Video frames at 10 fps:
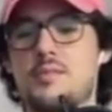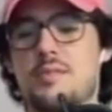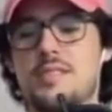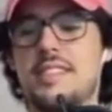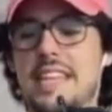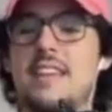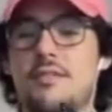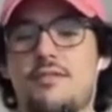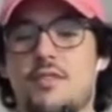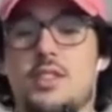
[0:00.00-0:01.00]
what was it
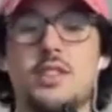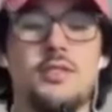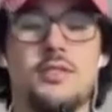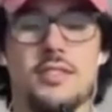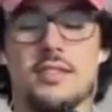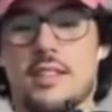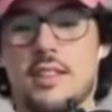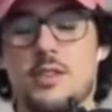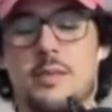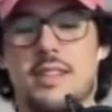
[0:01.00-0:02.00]
for you for
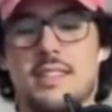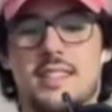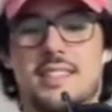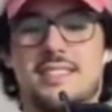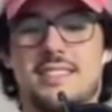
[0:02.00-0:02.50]
Adobe XD?